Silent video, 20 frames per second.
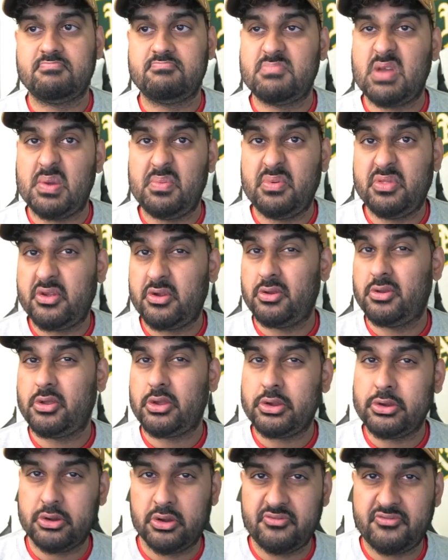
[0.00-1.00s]
Maybe their
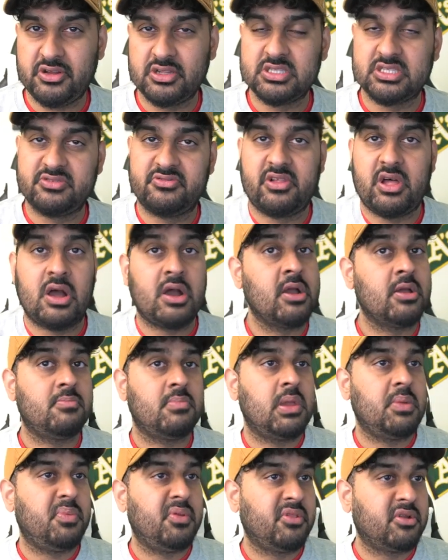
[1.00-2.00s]
interior defensive
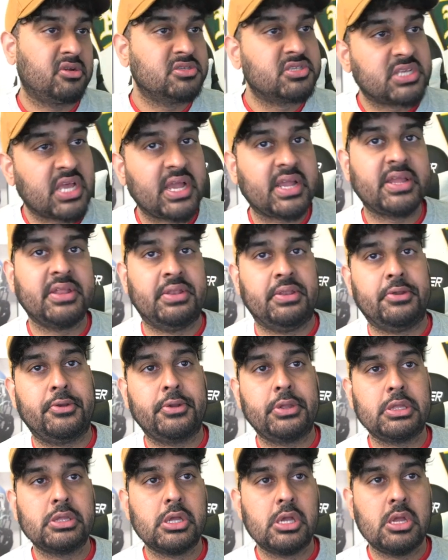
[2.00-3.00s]
line, maybe their
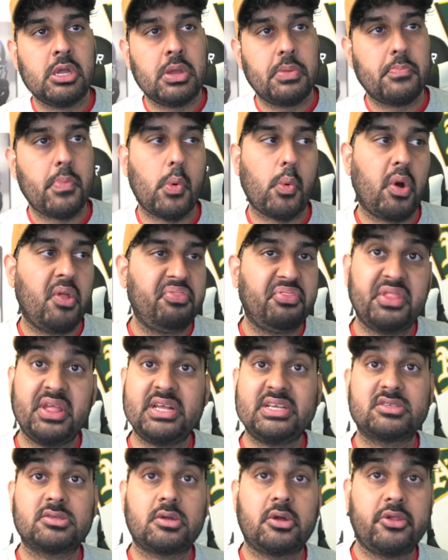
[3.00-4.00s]
secondary. But one
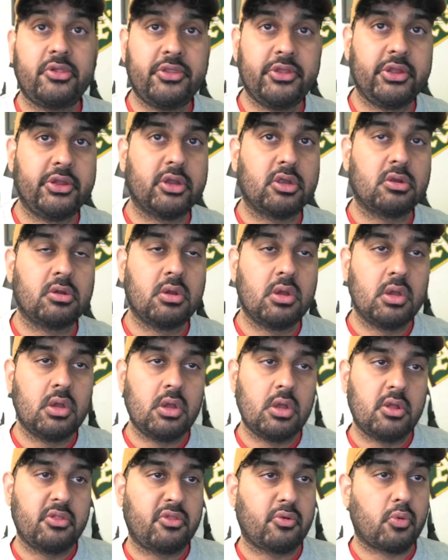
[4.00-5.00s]
thing's clear
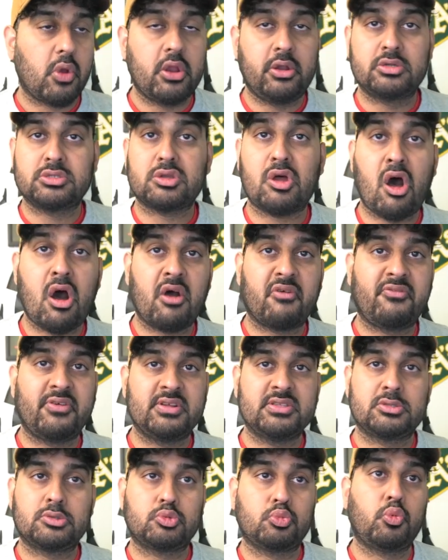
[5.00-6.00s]
the Raiders'
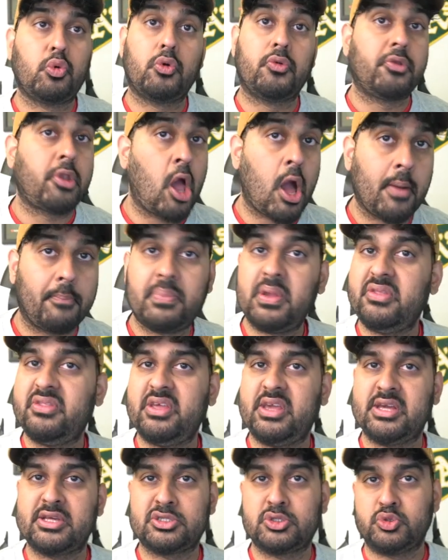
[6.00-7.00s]
offense will not be
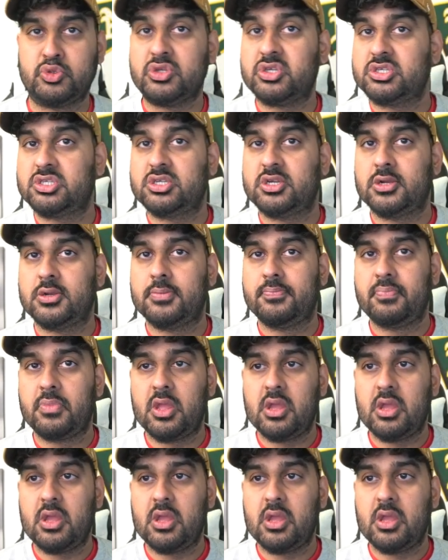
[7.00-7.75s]
the issue this year.